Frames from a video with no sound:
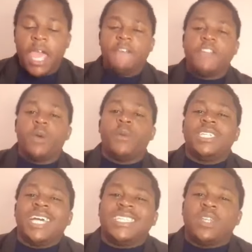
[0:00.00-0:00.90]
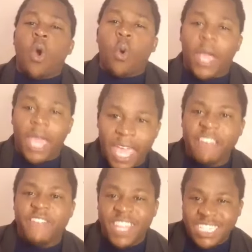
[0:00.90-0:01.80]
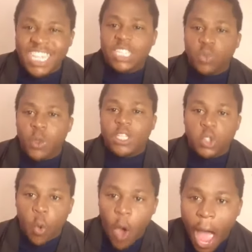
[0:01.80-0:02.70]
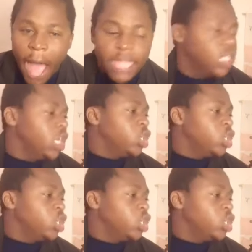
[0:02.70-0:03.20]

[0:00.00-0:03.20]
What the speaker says: if they were just okay, if they just work so hard